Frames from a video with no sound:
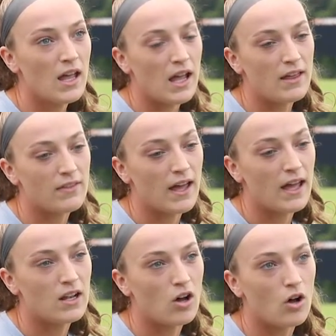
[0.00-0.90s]
And
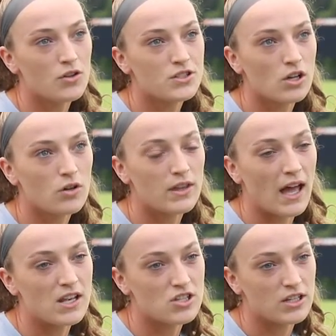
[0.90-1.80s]
then also the
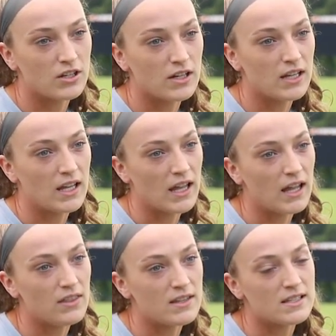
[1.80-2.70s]
engineering
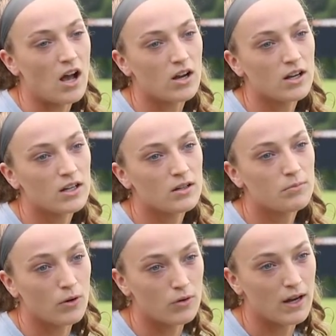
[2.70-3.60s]
and the soccer
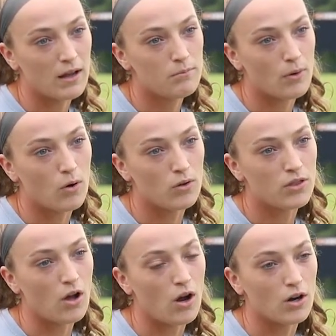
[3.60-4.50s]
program
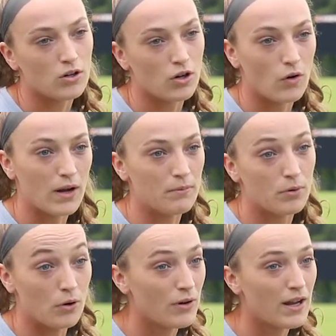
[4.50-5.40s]
both are growing
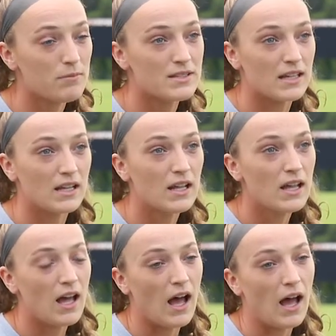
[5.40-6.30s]
programs, and
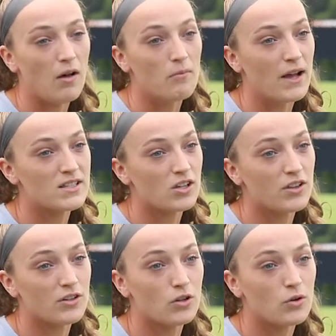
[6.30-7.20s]
I saw
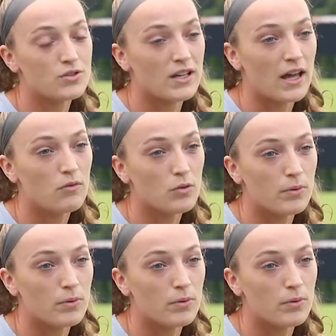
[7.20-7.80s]
that their goals ahead were